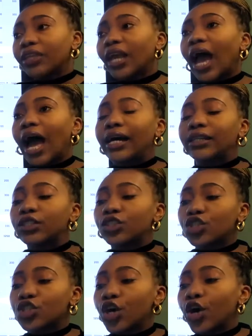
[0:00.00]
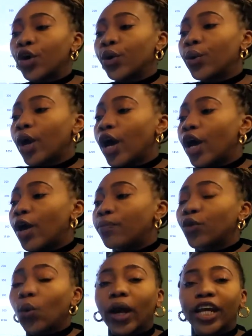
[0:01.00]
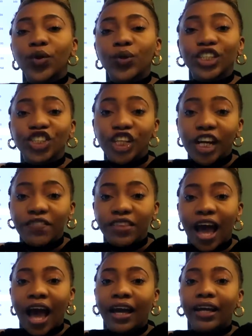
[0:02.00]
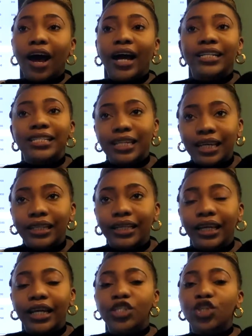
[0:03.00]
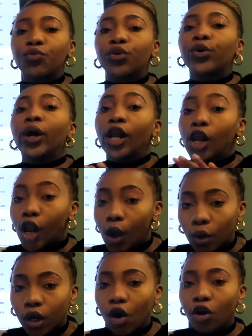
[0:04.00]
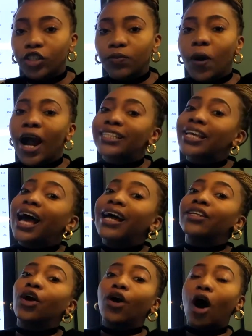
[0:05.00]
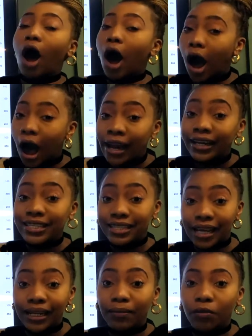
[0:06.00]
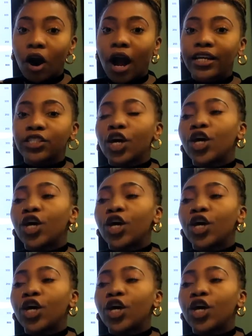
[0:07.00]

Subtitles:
And so the way you would achieve that ideally is through a lower cost price and a higher selling price.